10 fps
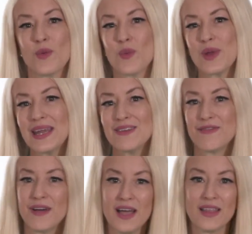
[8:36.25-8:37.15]

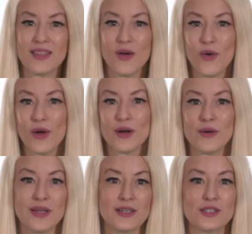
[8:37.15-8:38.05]
redefined the auto
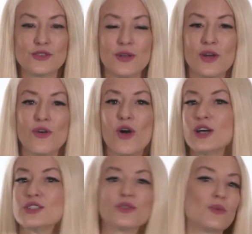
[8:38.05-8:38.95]
industry
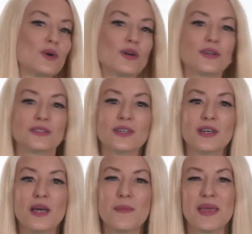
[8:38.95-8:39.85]
across the world,
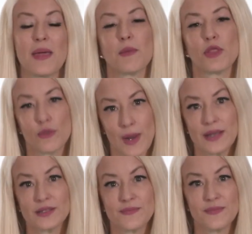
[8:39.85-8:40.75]
became a
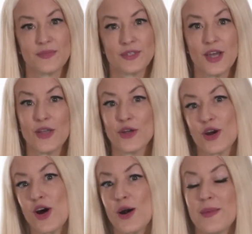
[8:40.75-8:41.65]
threat to other
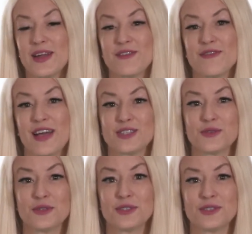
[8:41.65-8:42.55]
car
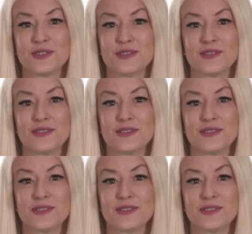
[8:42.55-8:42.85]
manufacturers.